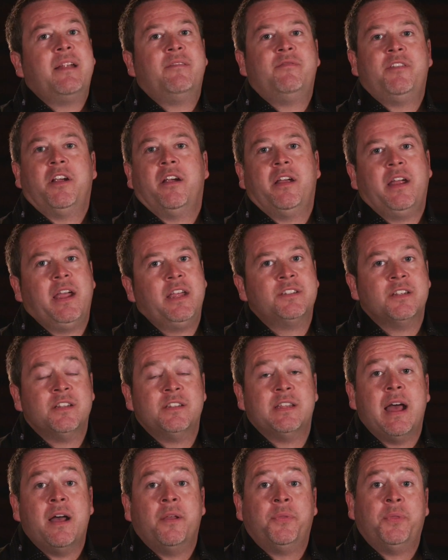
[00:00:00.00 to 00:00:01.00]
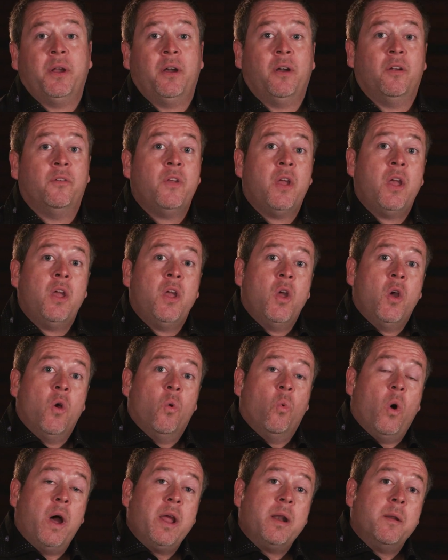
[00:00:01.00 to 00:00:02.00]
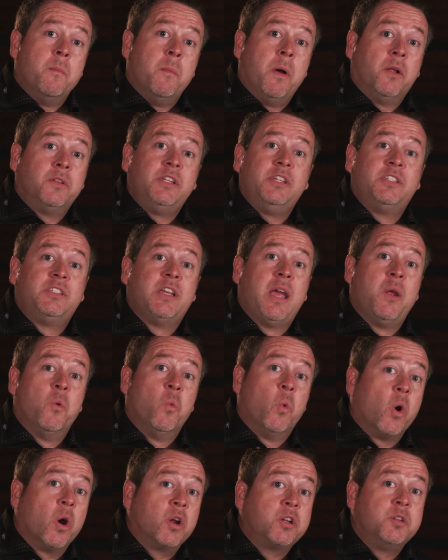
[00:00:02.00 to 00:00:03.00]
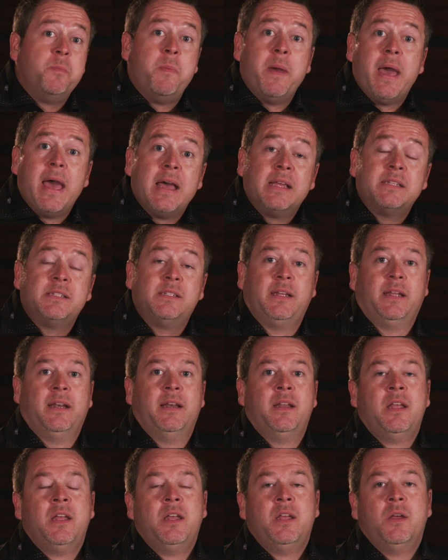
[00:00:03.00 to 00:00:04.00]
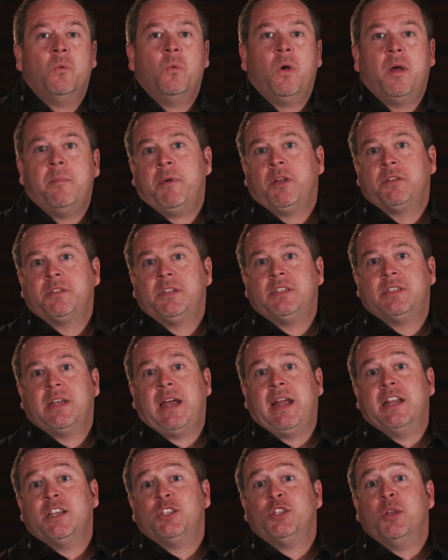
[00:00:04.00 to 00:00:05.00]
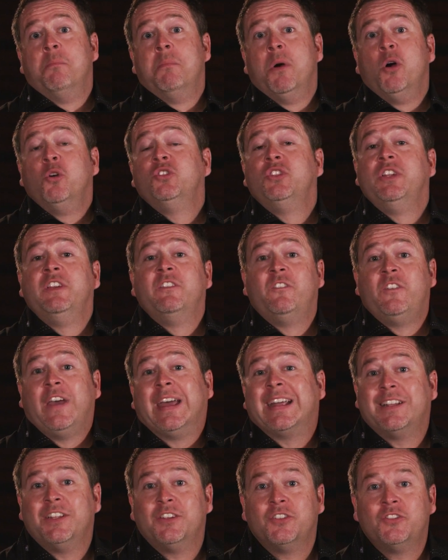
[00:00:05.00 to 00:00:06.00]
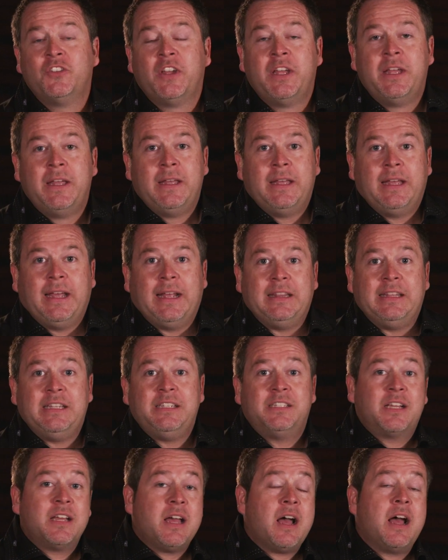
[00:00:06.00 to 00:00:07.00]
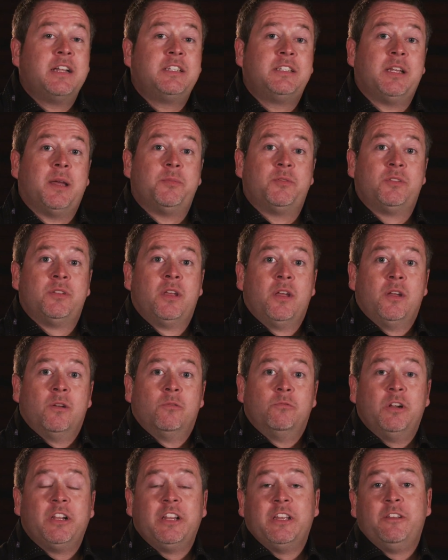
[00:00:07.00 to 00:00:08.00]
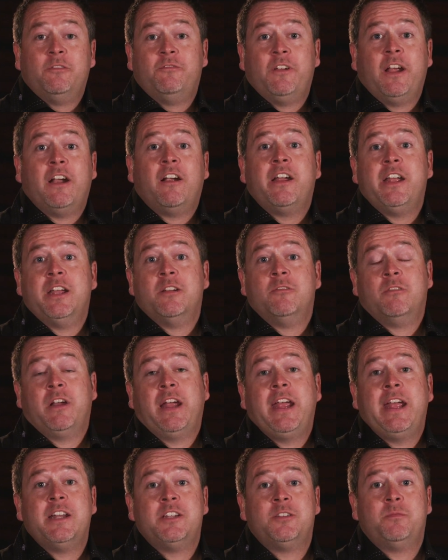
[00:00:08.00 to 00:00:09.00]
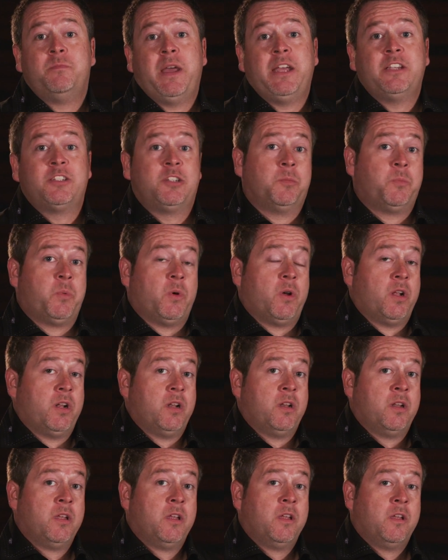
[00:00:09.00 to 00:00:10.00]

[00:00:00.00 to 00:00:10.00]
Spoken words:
of variations out there of what multi-site works best and what multi-site is the most effective. And these concepts really vary in range based upon